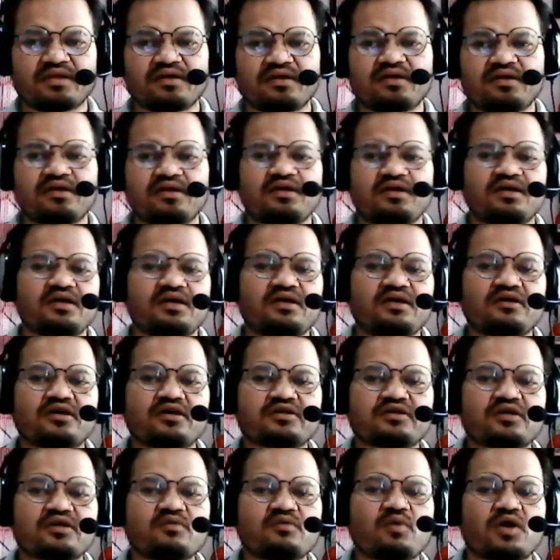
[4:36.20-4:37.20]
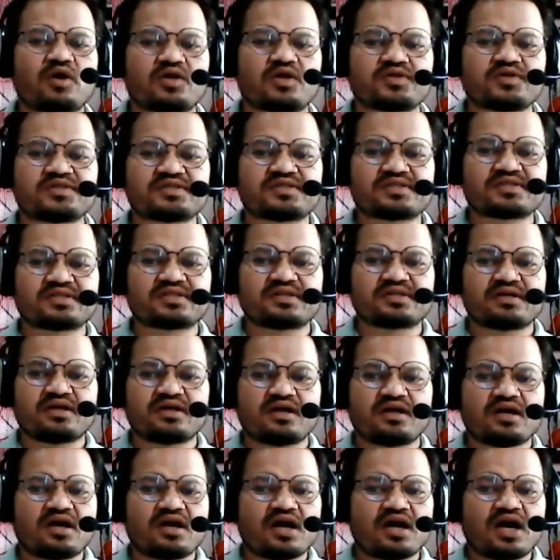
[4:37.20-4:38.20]
In other words,
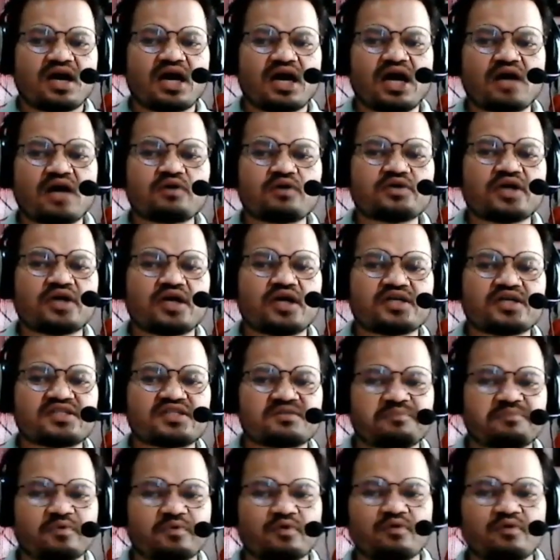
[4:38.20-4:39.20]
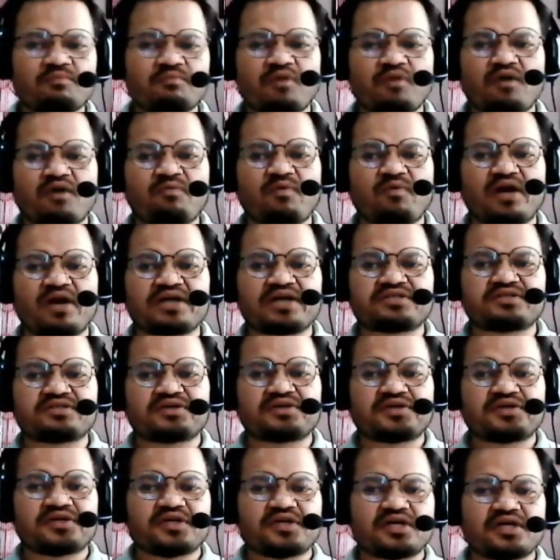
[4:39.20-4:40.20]
how does volume of
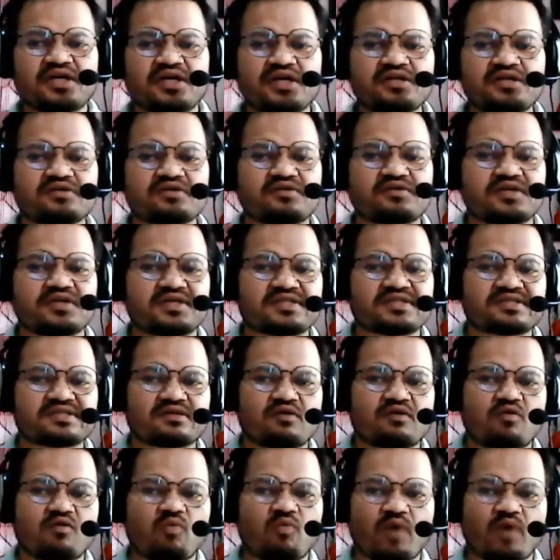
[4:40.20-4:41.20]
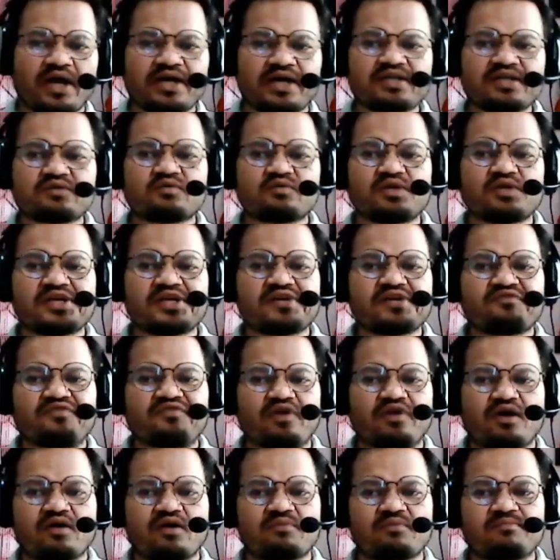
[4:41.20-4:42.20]
water increase while cooling
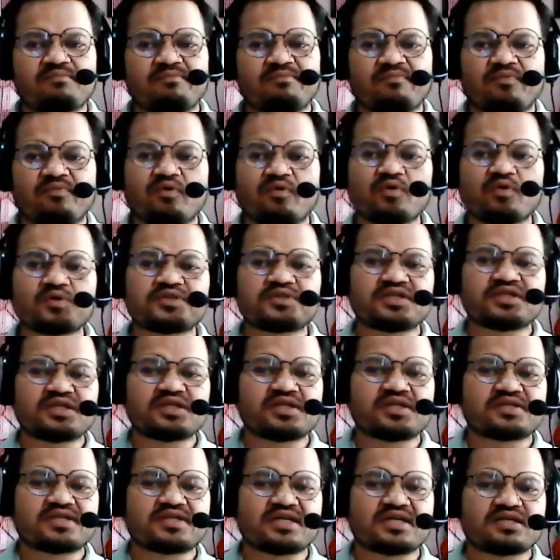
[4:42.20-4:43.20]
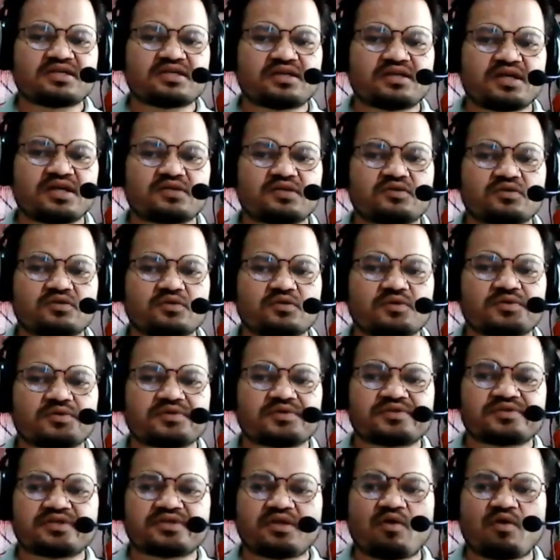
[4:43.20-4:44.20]
from 4 degree centigrade to
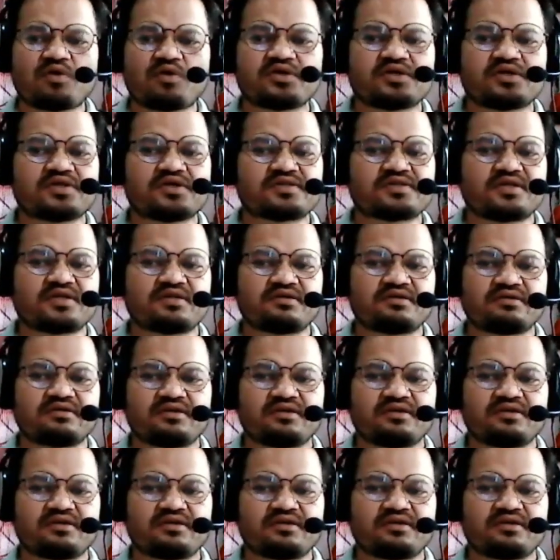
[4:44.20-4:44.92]
0 degree centigrade?